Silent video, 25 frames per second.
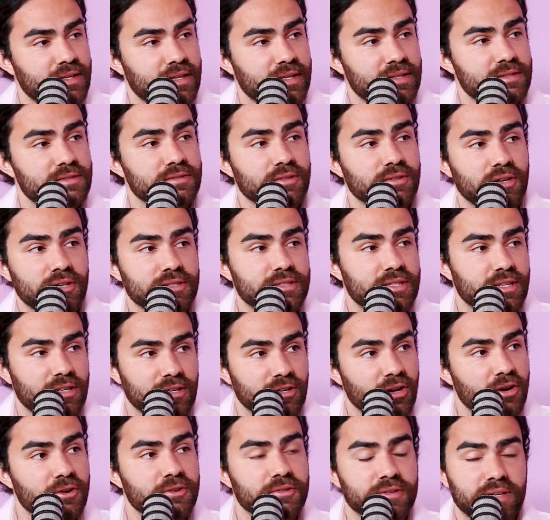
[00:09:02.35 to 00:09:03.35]
is not
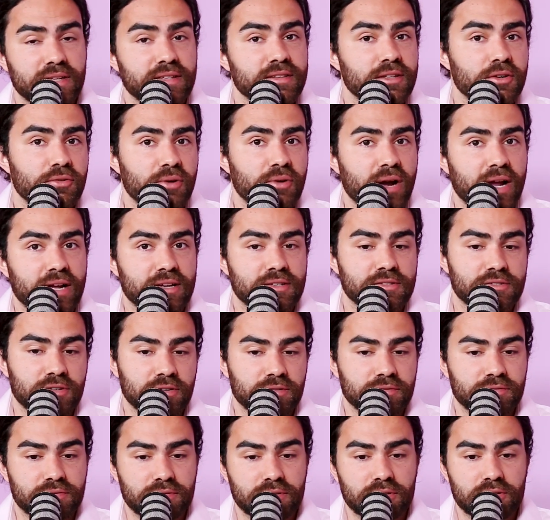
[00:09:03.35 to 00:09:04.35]
alone in the ranks
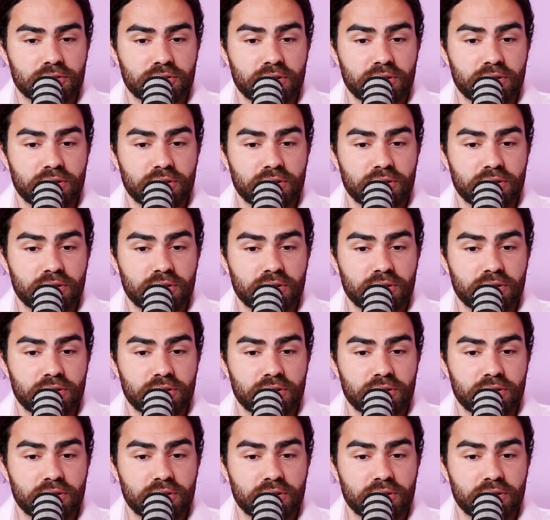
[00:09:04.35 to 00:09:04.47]
of